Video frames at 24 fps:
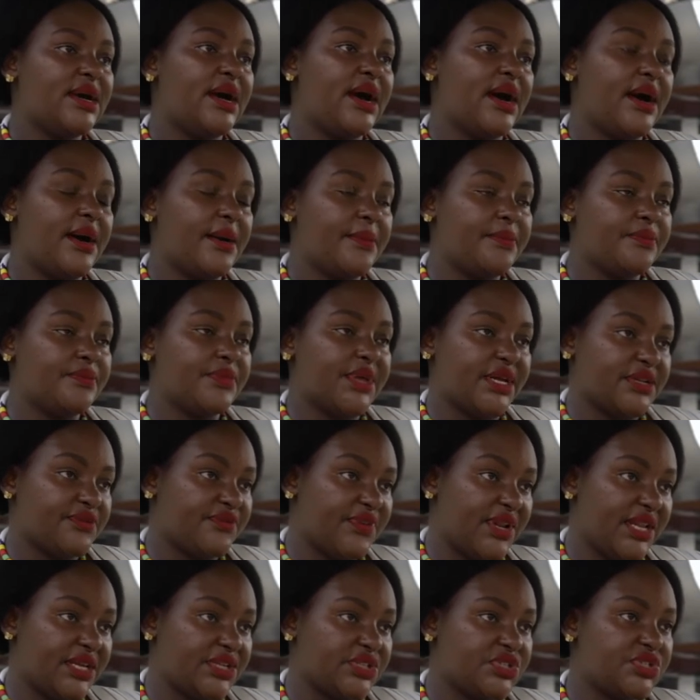Um, that
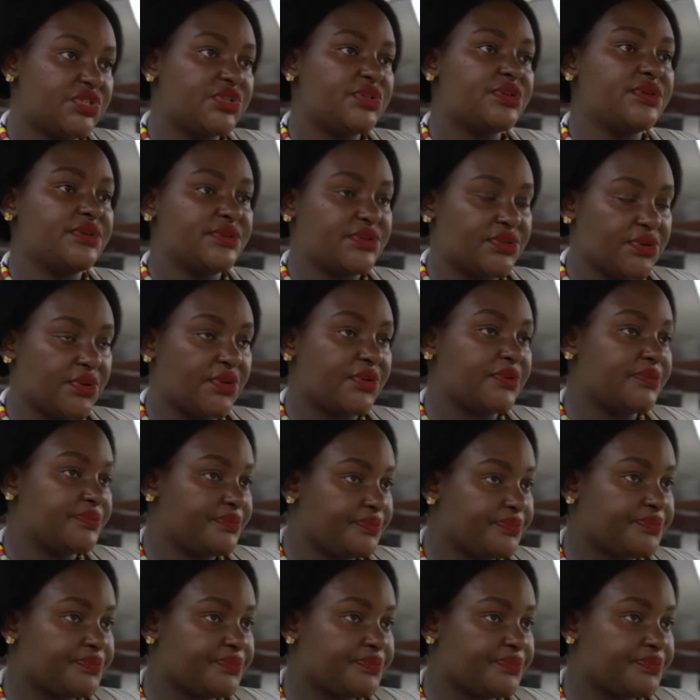village. So, that, so it is